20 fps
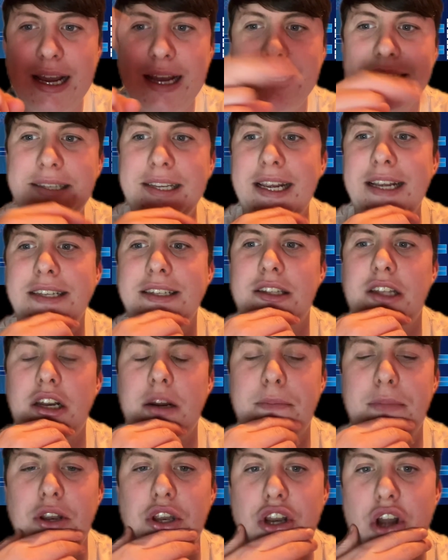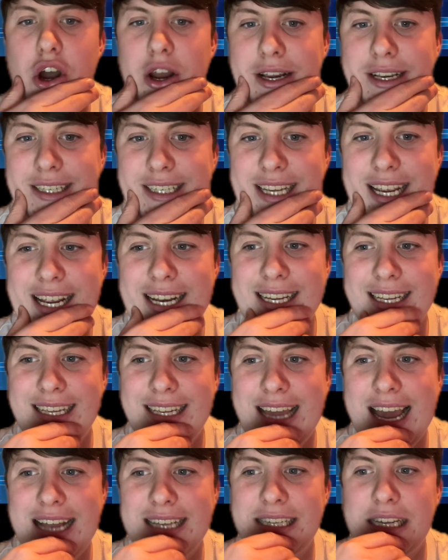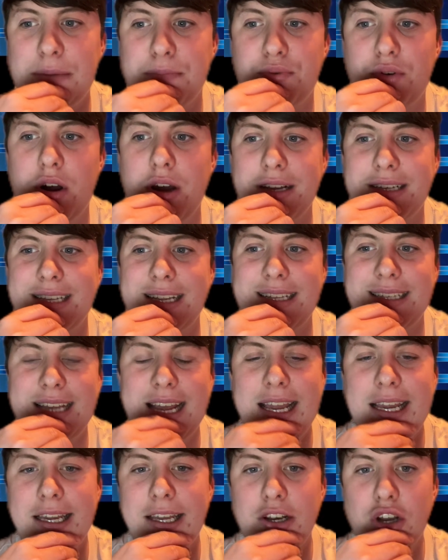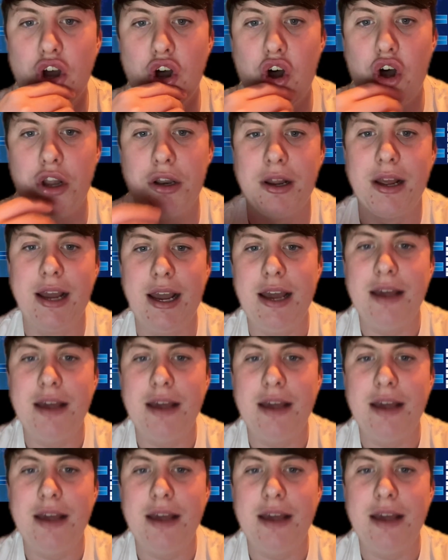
sees the number 9 seed Gezi Price taking on